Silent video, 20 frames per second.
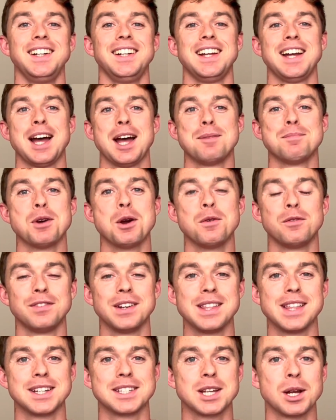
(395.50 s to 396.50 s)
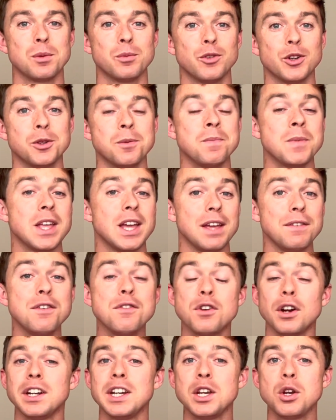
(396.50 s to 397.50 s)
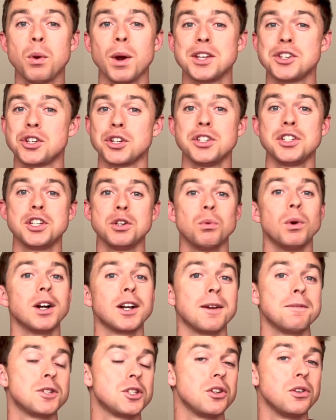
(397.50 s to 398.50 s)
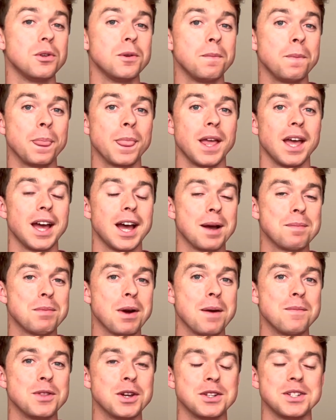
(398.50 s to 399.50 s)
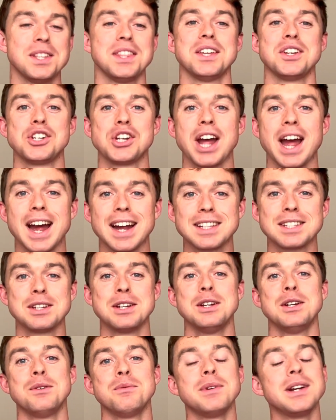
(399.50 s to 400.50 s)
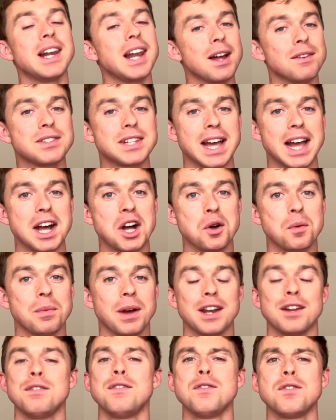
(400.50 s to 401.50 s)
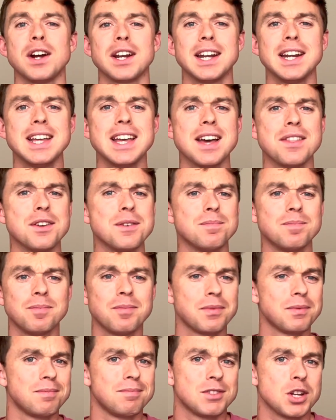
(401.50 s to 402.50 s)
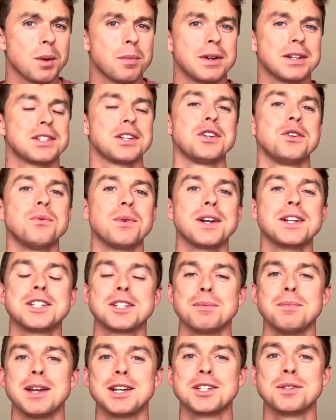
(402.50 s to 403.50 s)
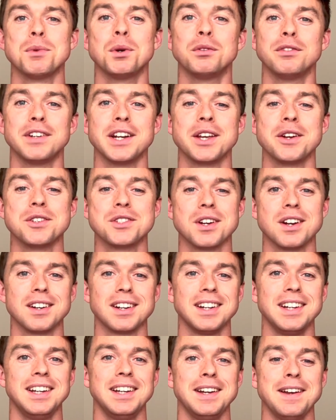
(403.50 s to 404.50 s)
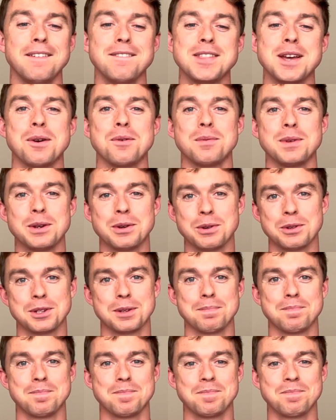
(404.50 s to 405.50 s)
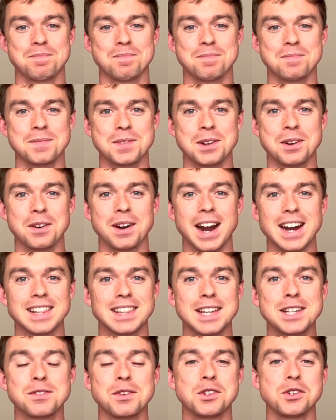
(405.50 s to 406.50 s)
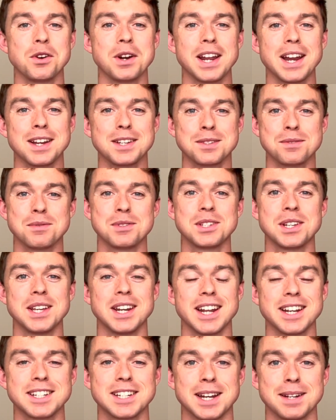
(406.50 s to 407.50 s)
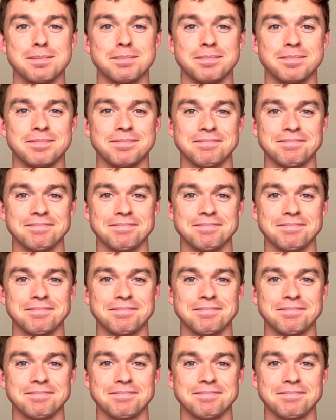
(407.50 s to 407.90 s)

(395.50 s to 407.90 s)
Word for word: Um, hopefully that's helpful. If you've got any questions, you're welcome to uh, pop those in the chat. We'd love to help. And if you've got any other topics that you want us to make some more videos on, that would be awesome. All right. Thanks for joining us. We'll see you next time.